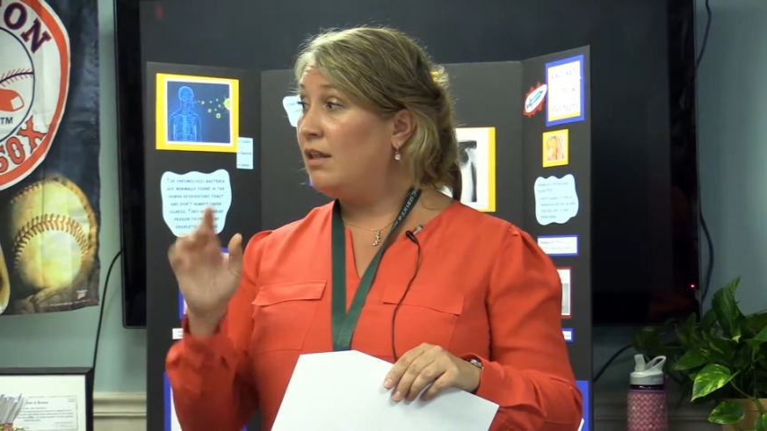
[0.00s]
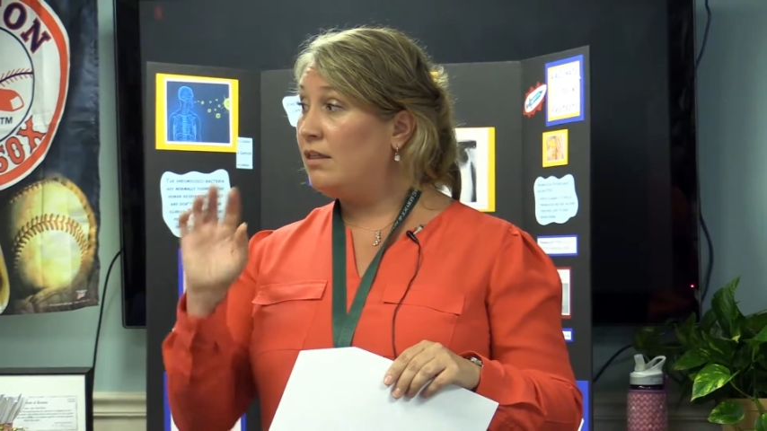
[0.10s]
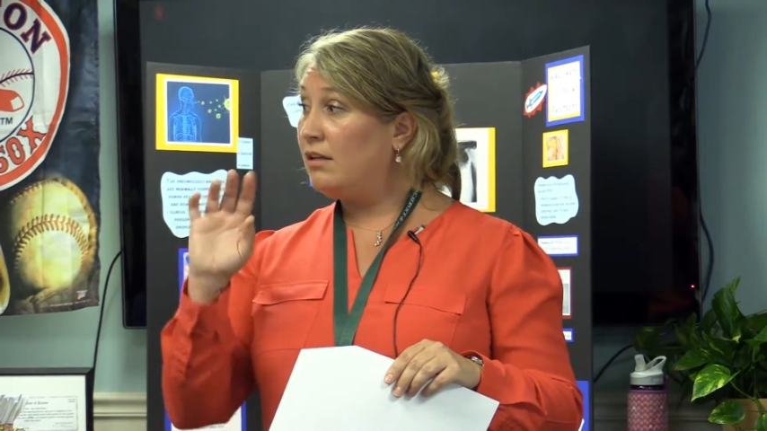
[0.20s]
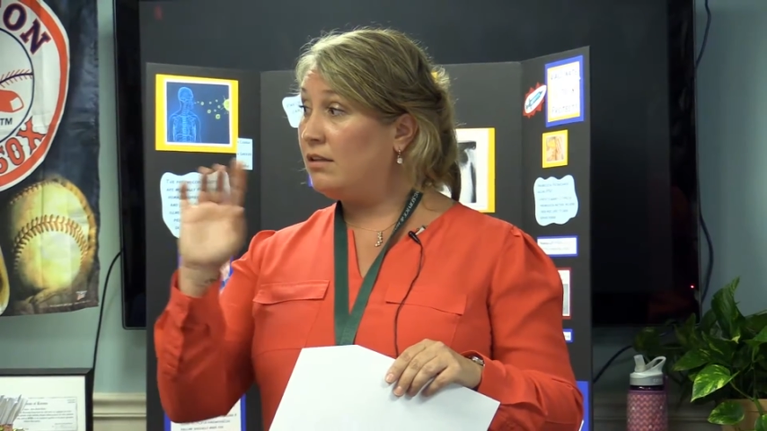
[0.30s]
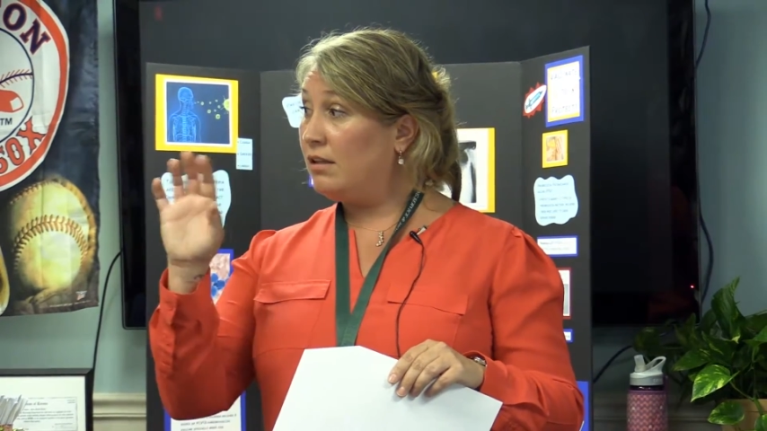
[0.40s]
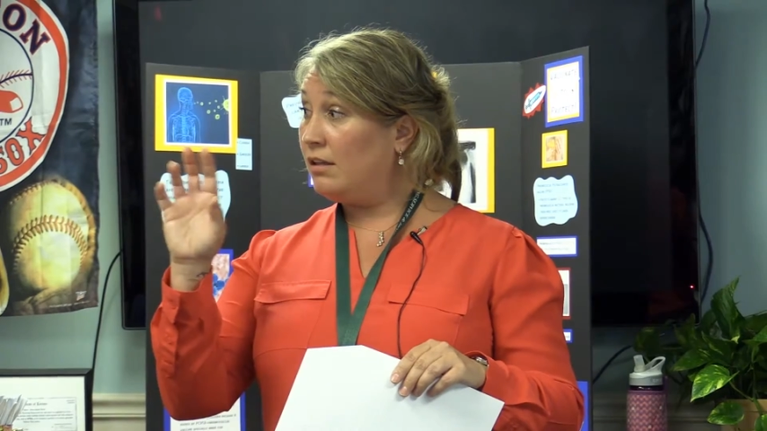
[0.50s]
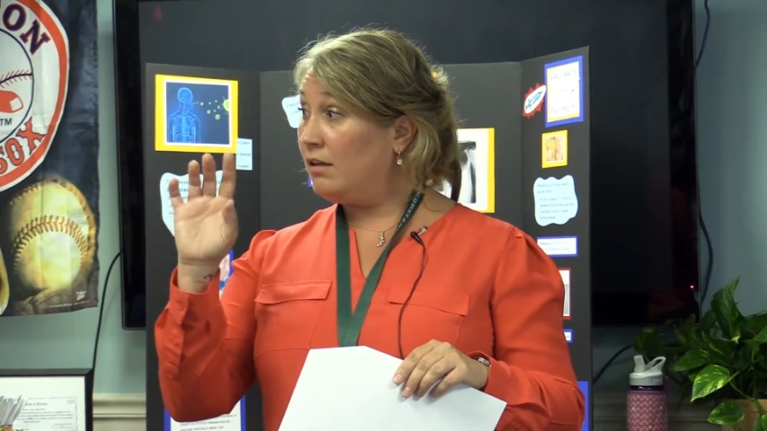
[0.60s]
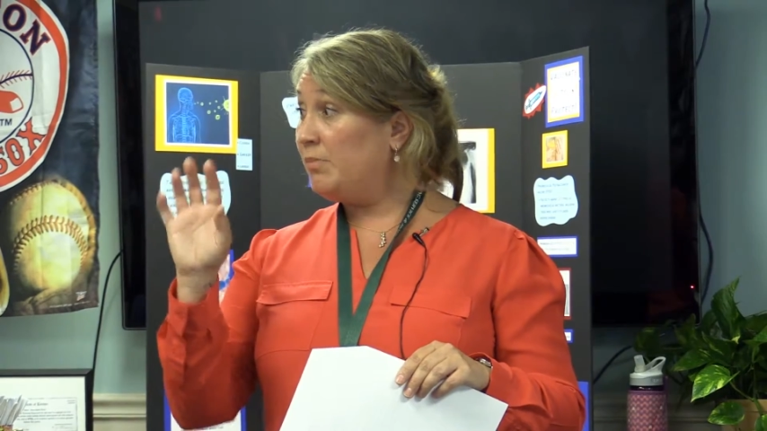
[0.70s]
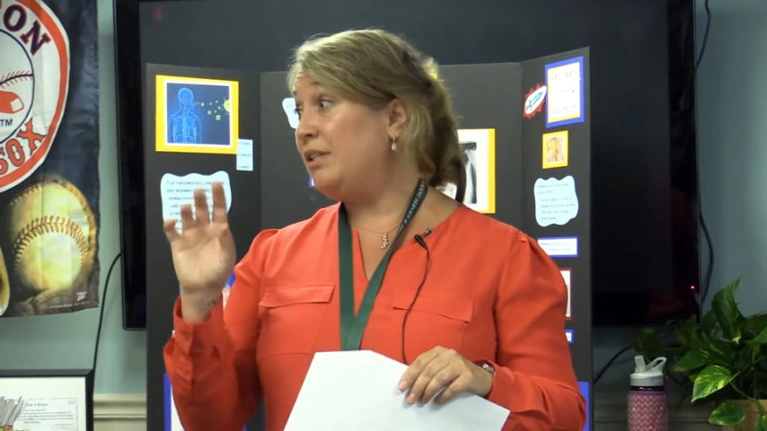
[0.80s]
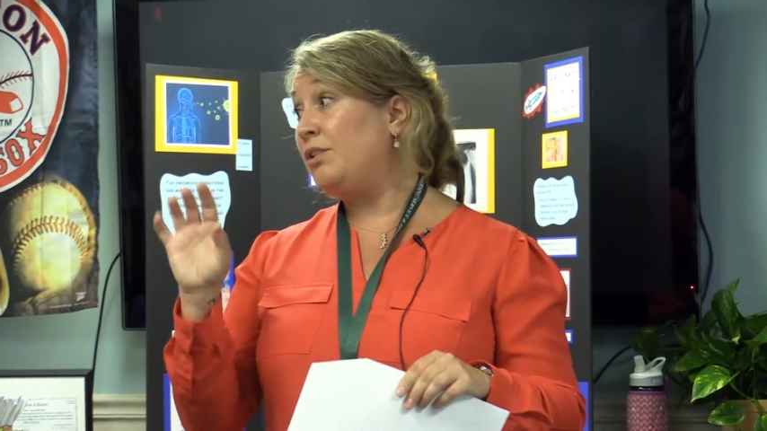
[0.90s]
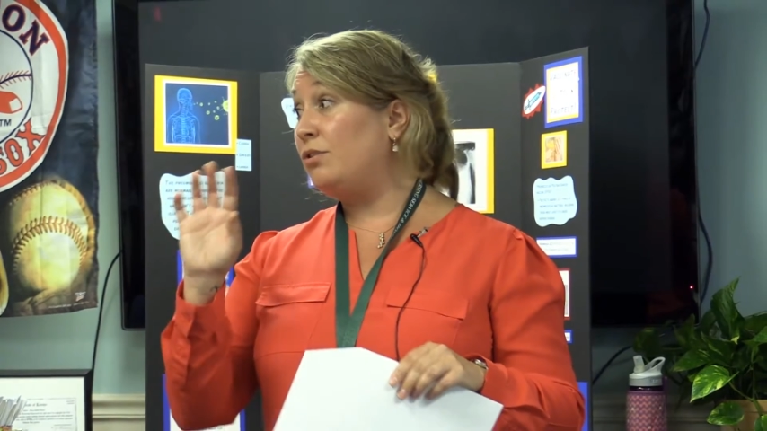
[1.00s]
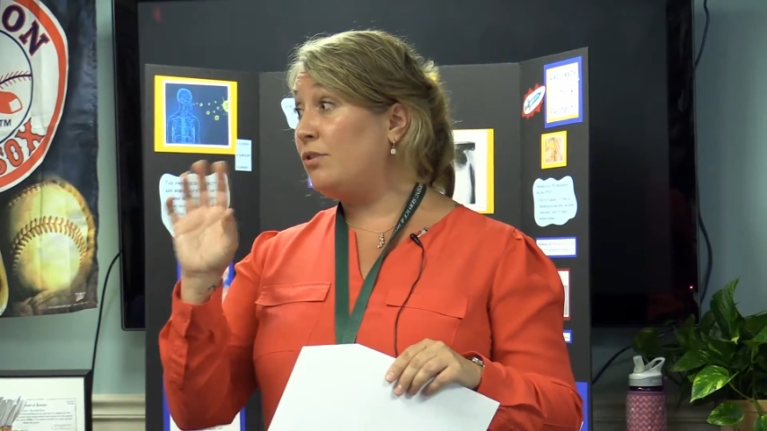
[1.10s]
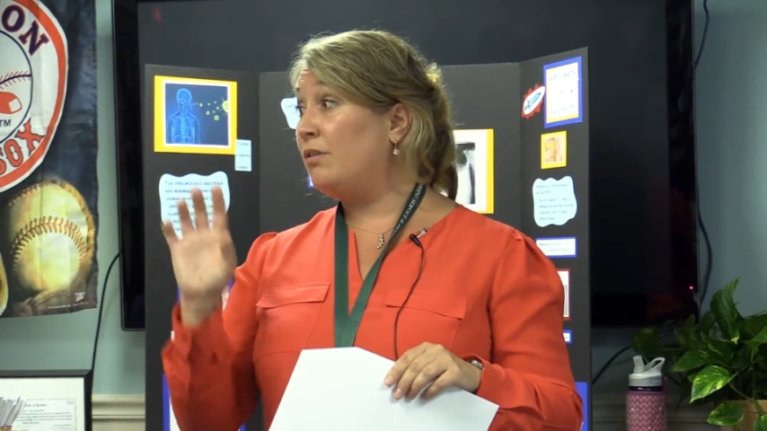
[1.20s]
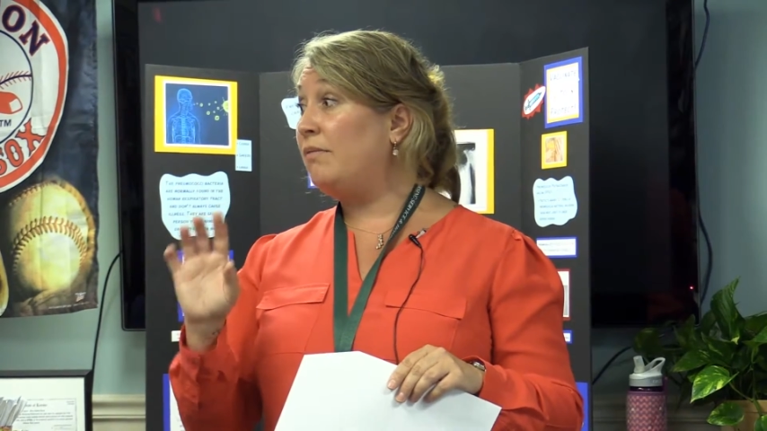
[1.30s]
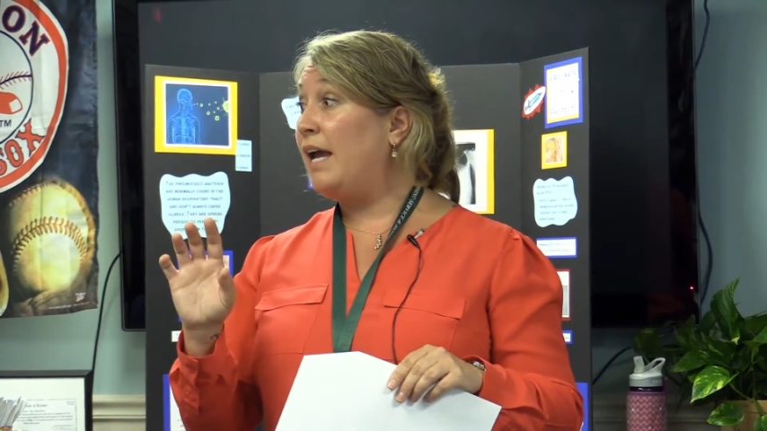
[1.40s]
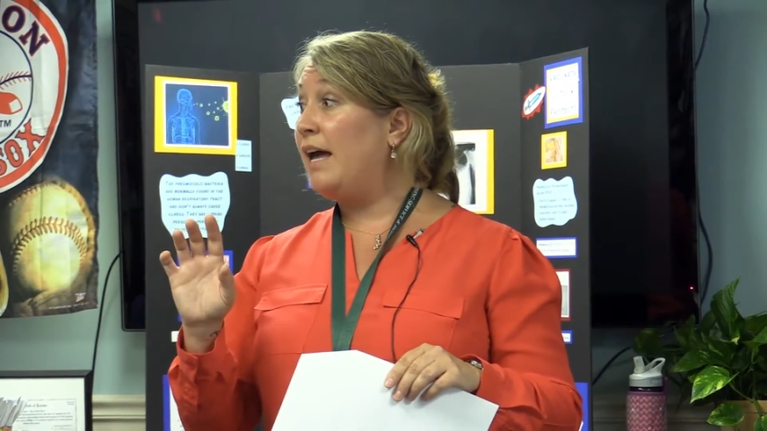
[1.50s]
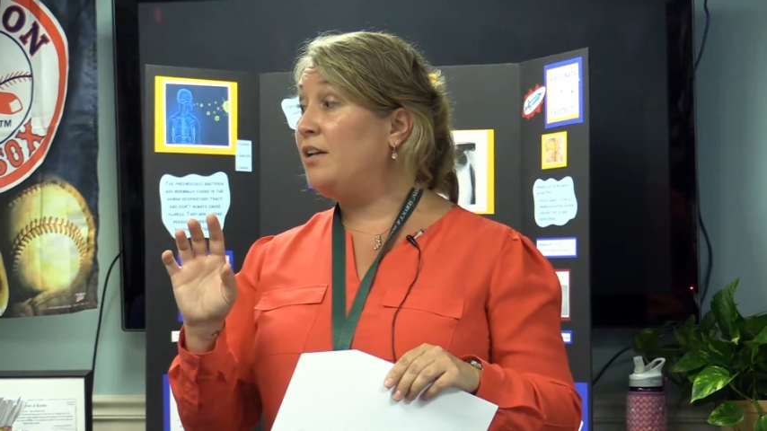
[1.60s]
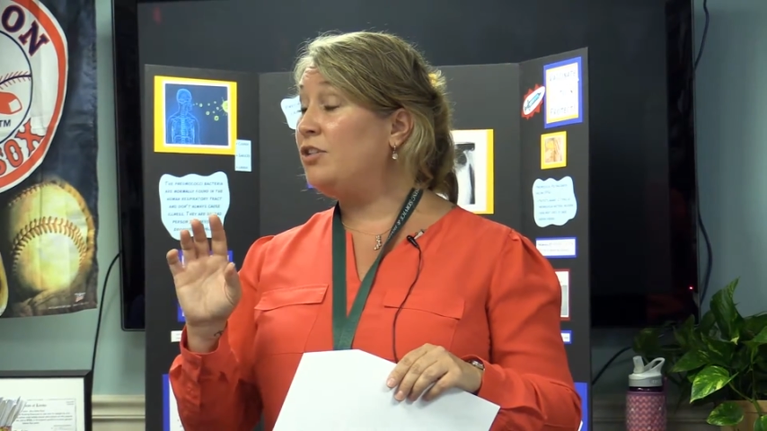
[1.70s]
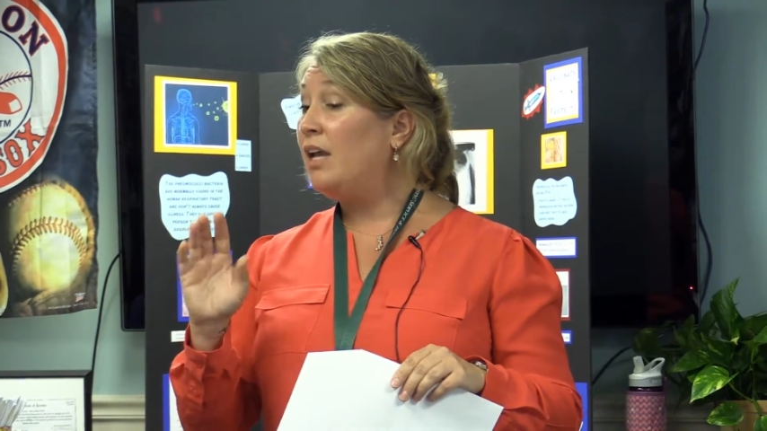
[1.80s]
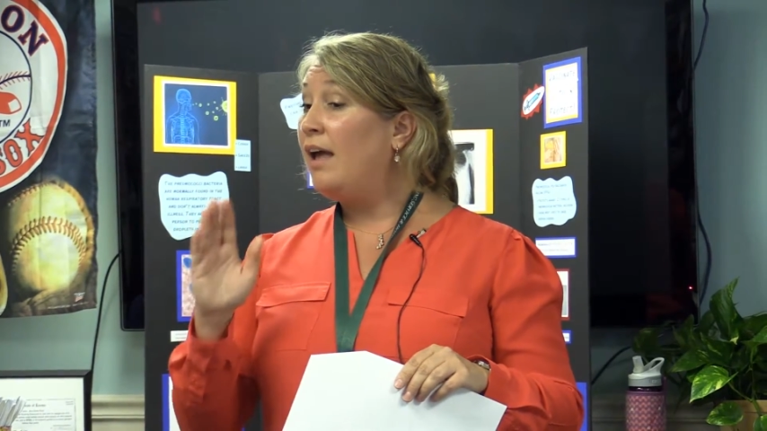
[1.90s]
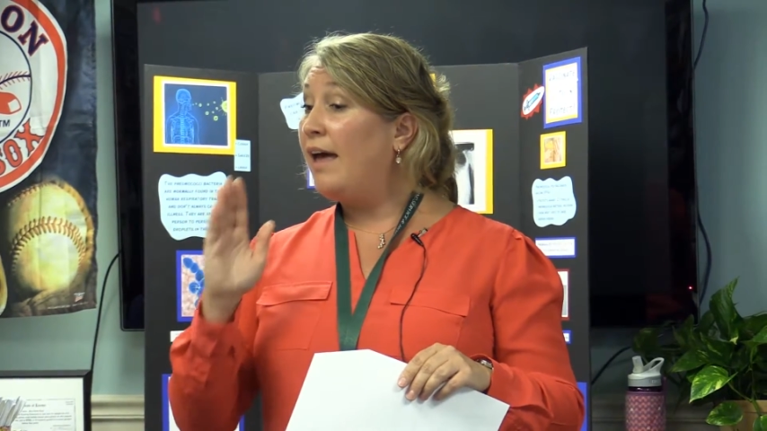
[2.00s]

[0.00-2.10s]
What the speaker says: the little blisters or the rash,